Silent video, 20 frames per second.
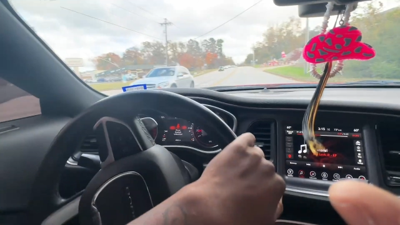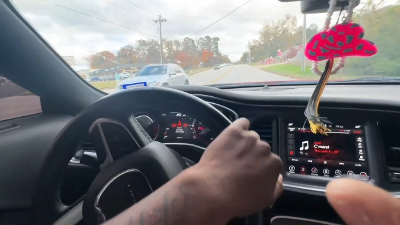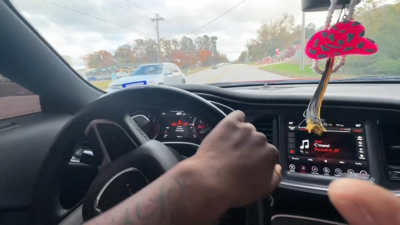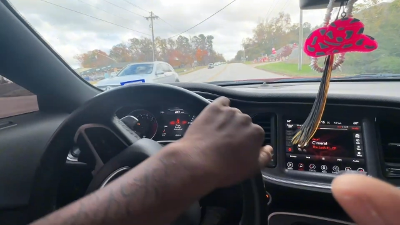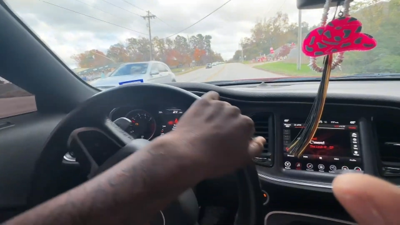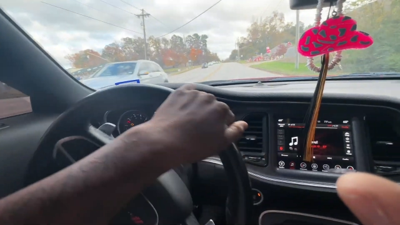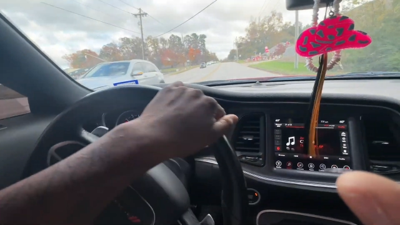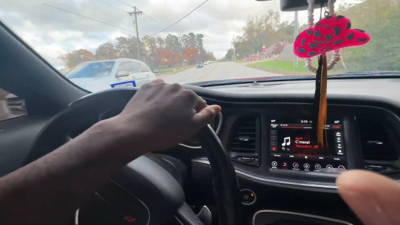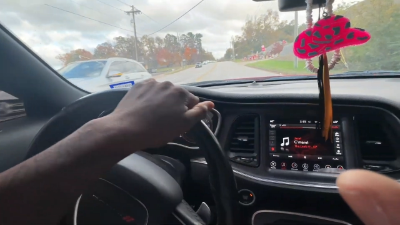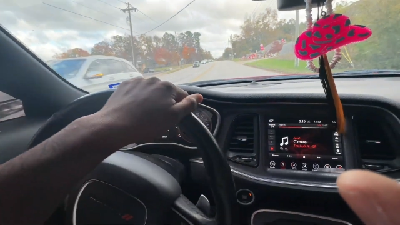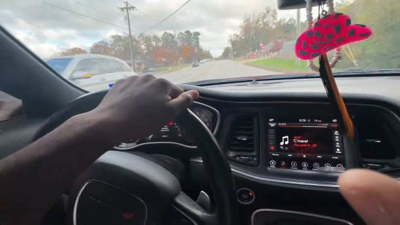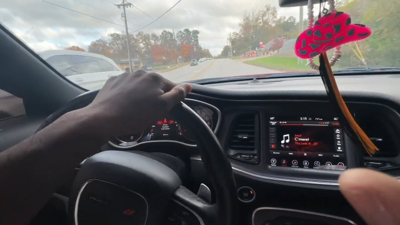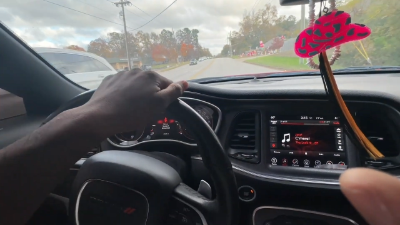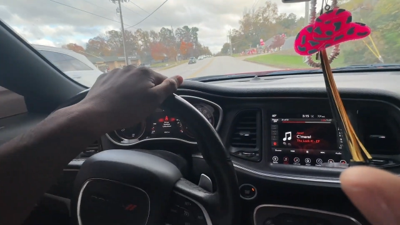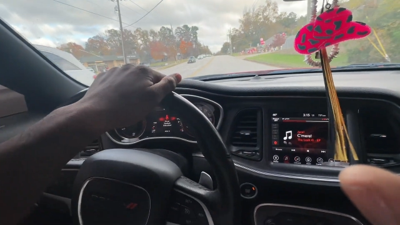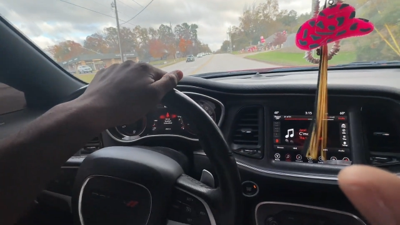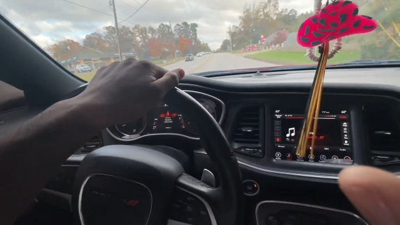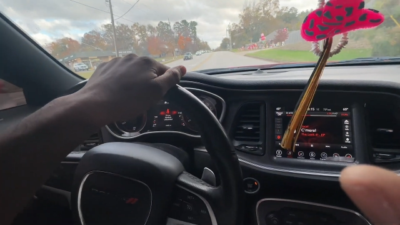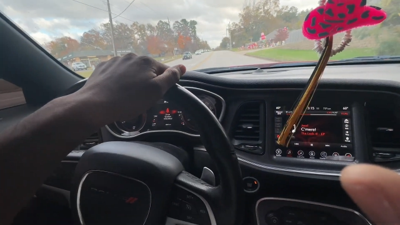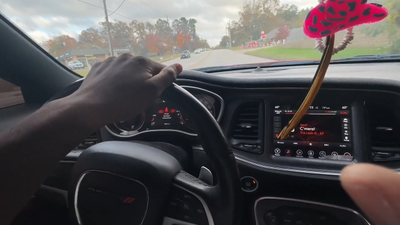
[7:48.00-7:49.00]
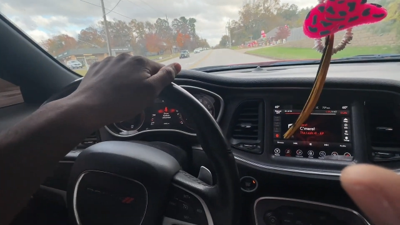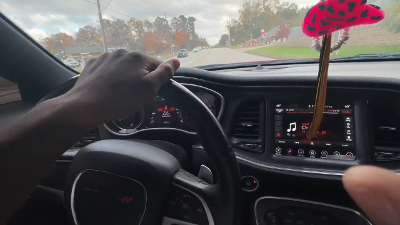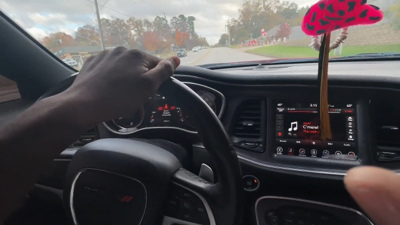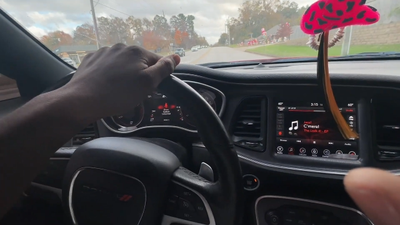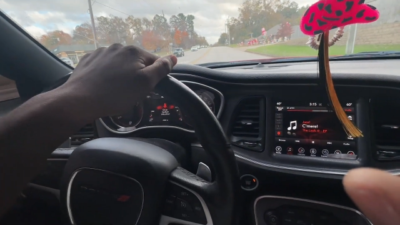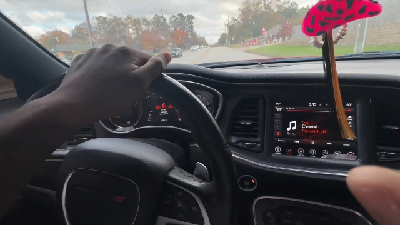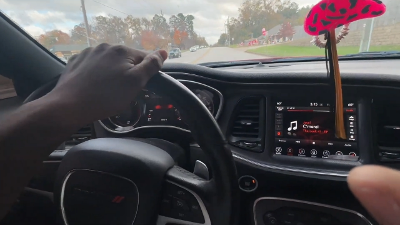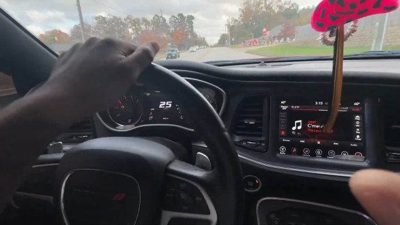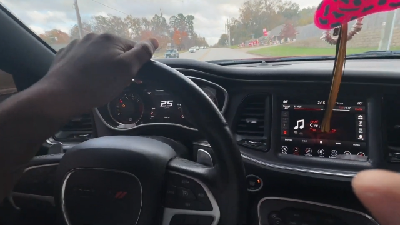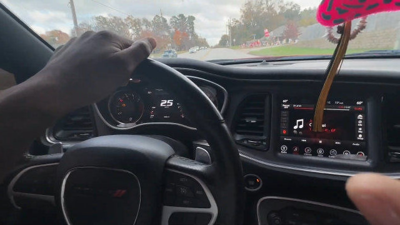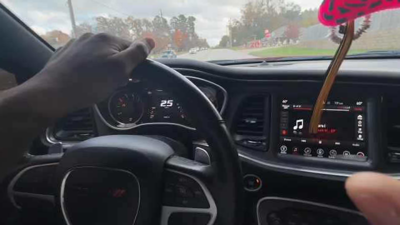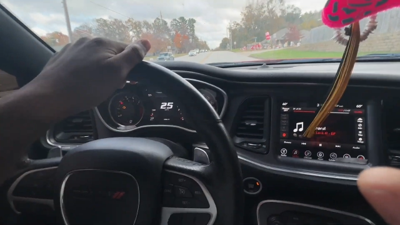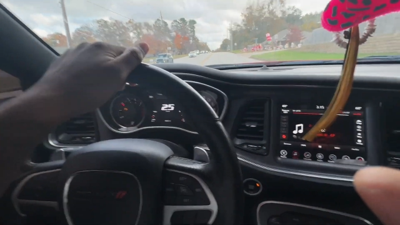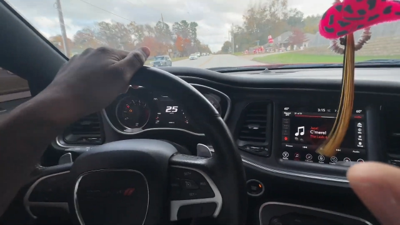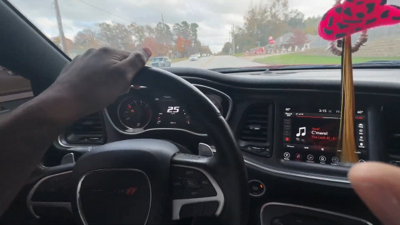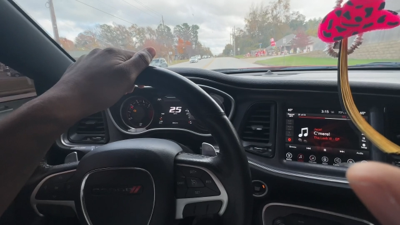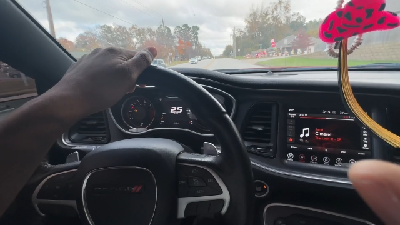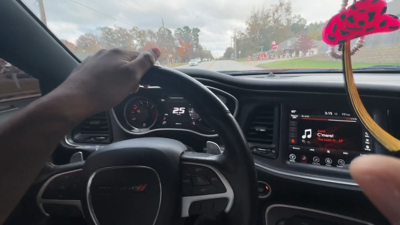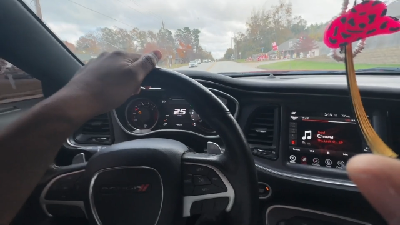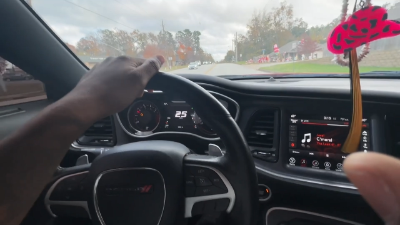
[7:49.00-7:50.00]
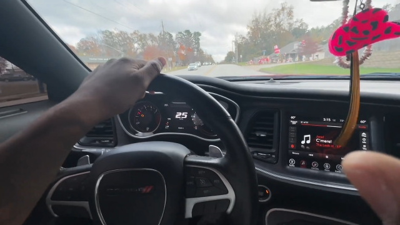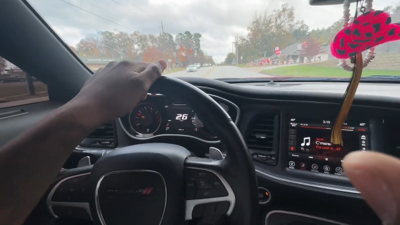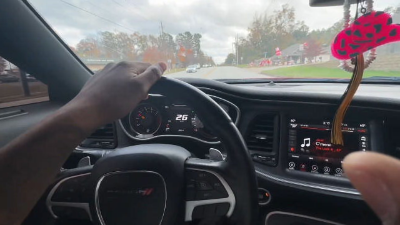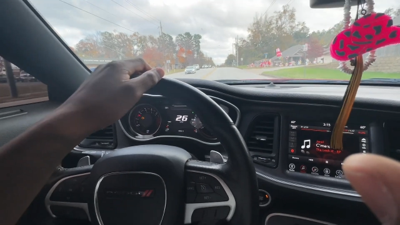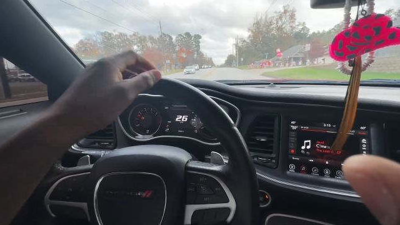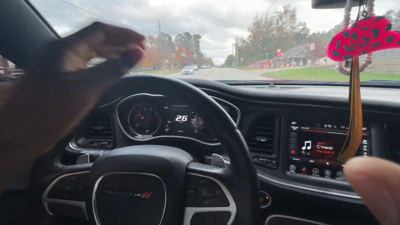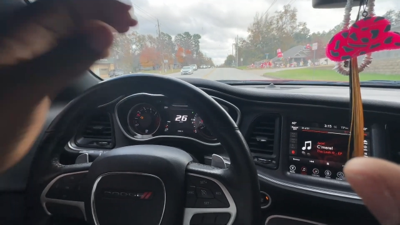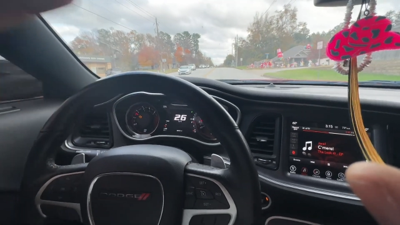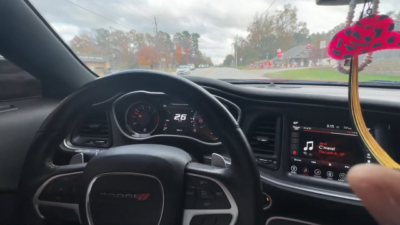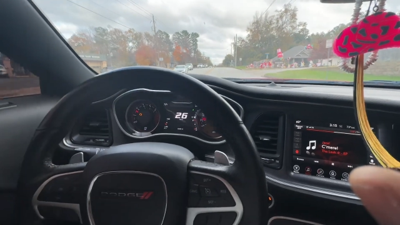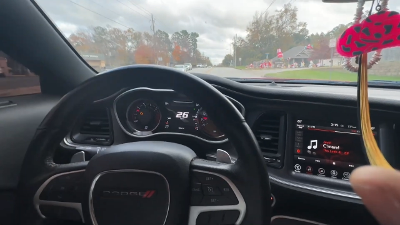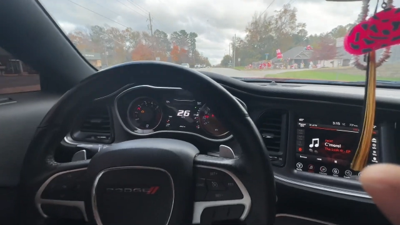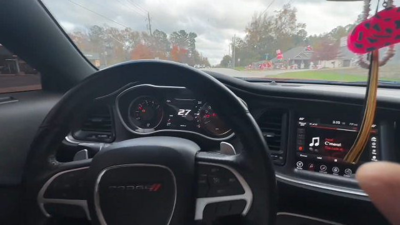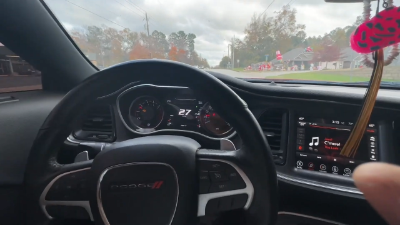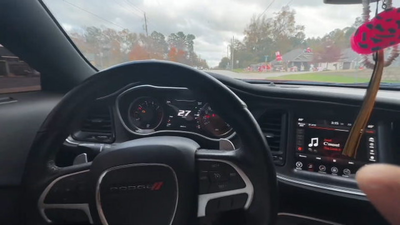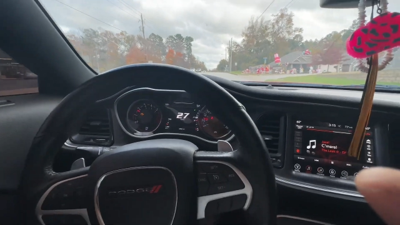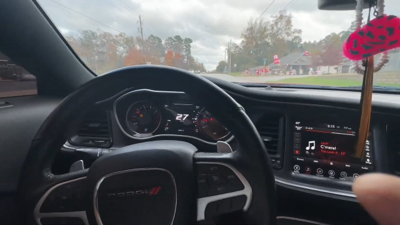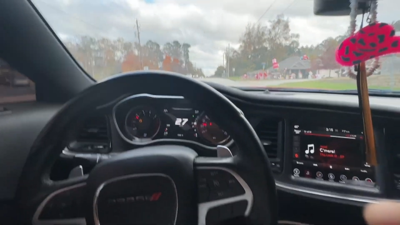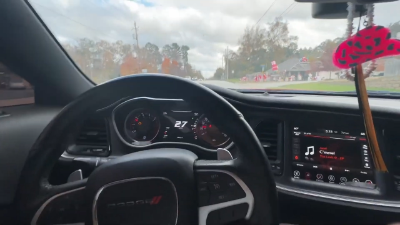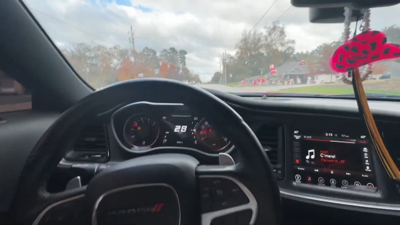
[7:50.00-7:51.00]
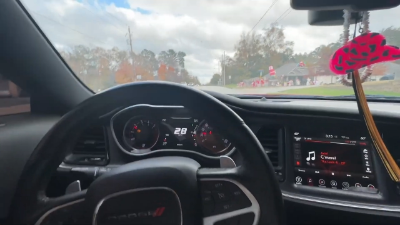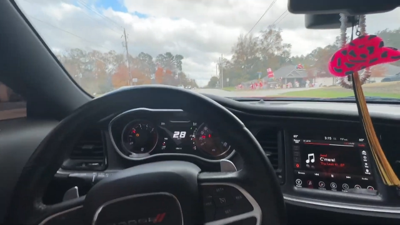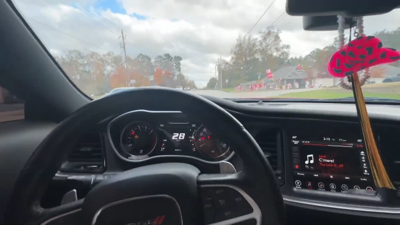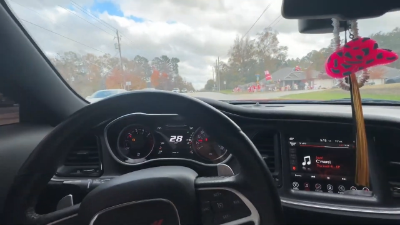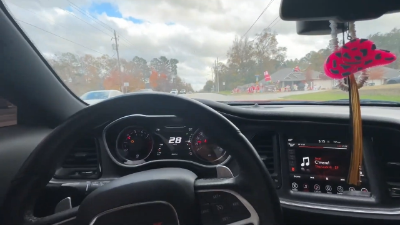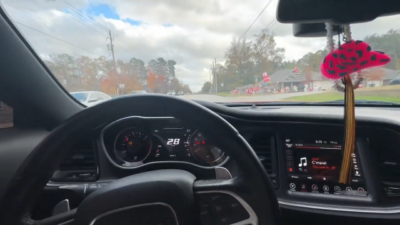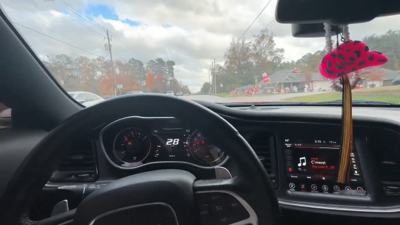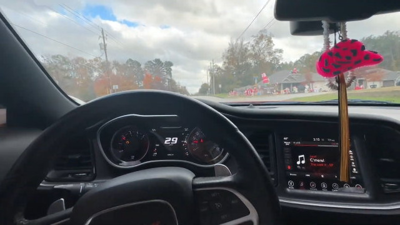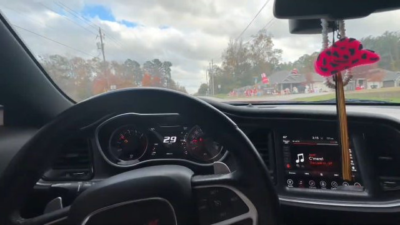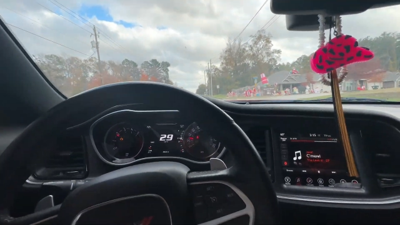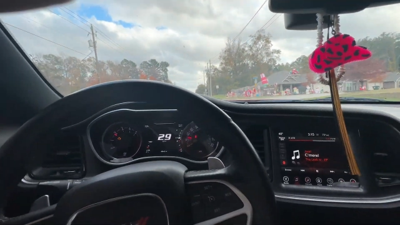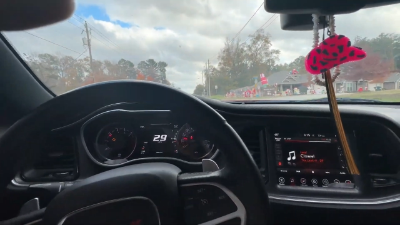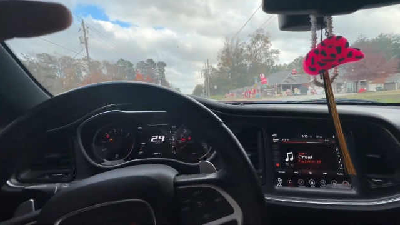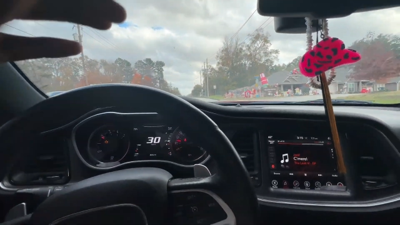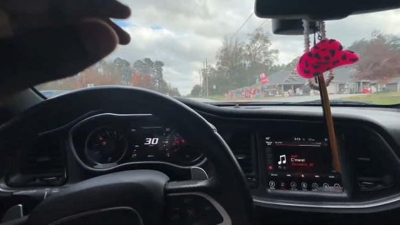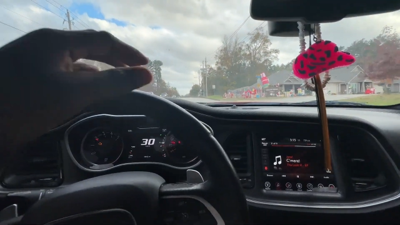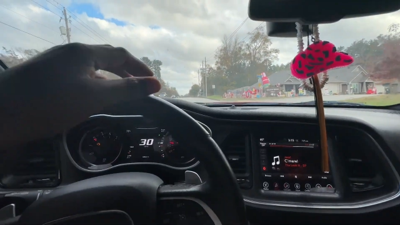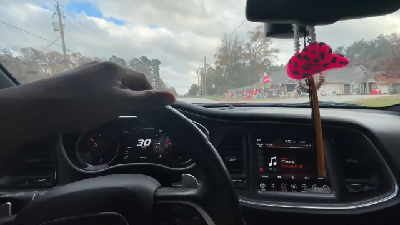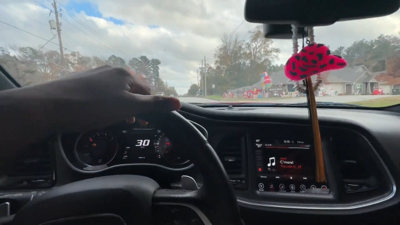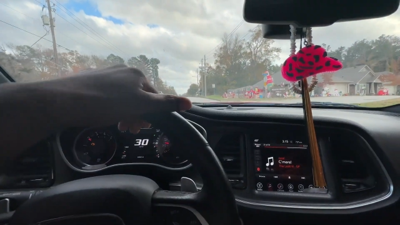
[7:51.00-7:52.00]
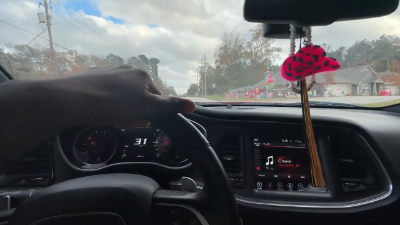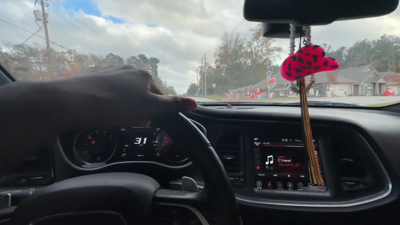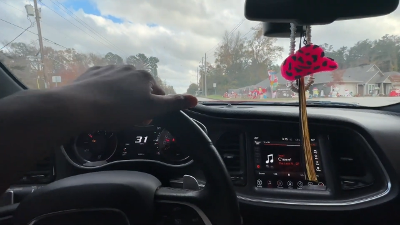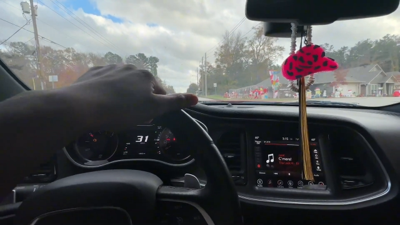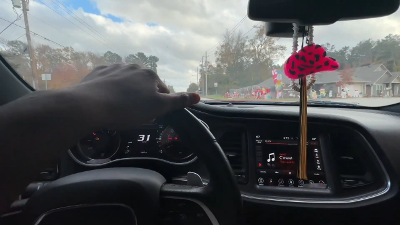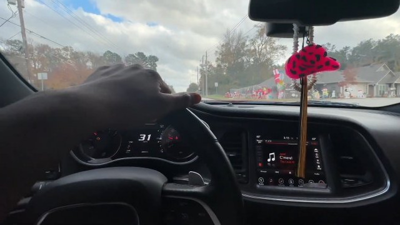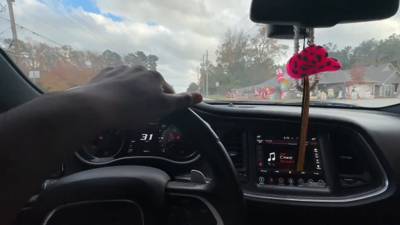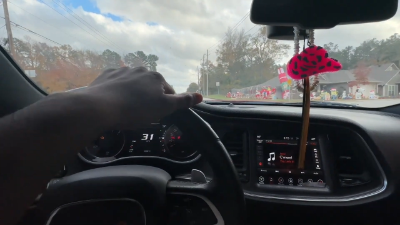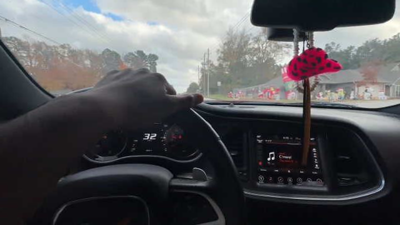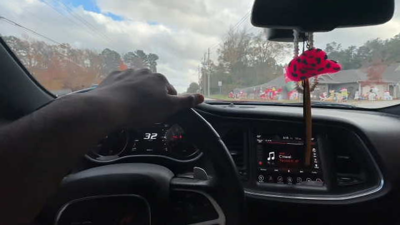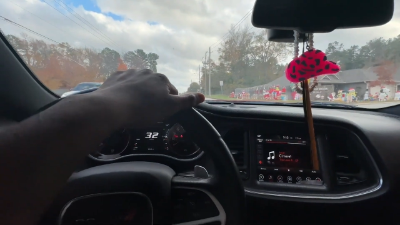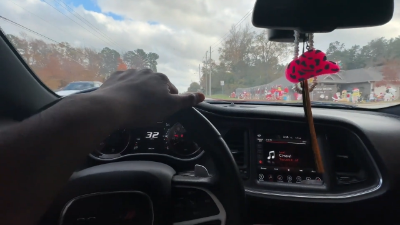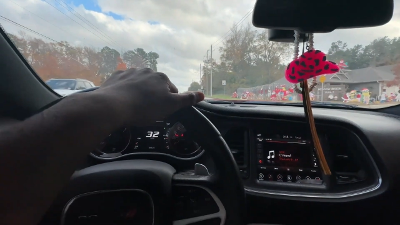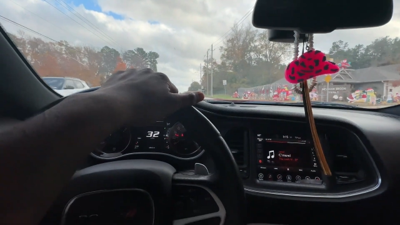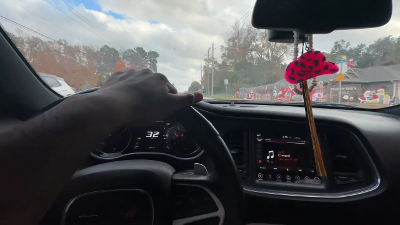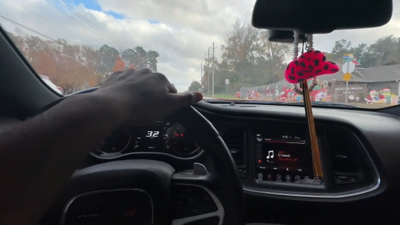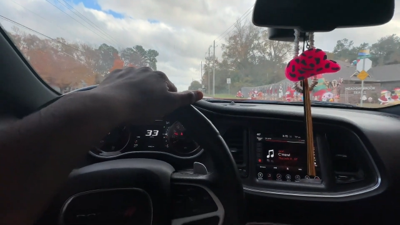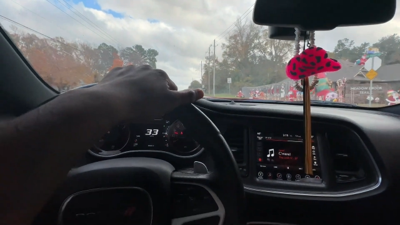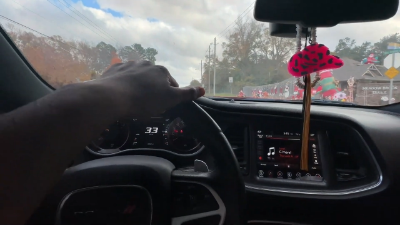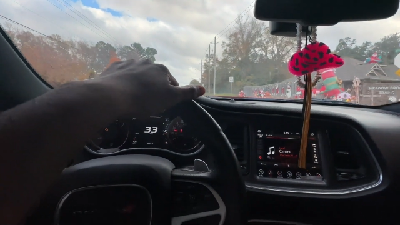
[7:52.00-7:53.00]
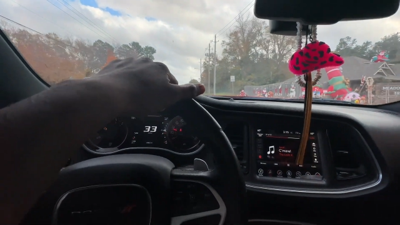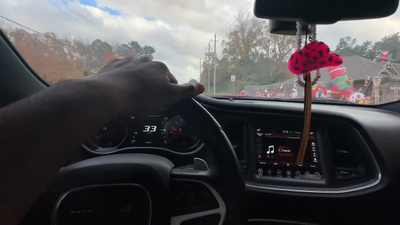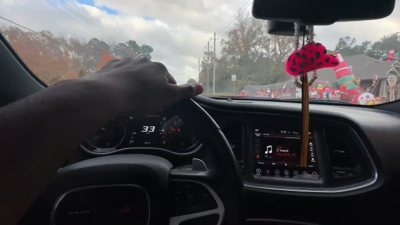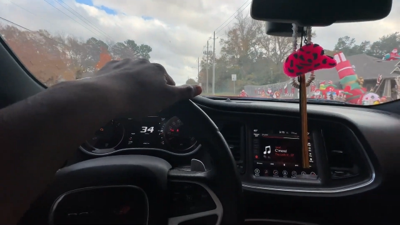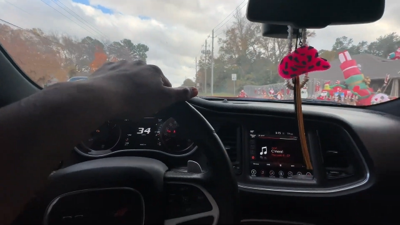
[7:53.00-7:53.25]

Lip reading: (no speaker visible)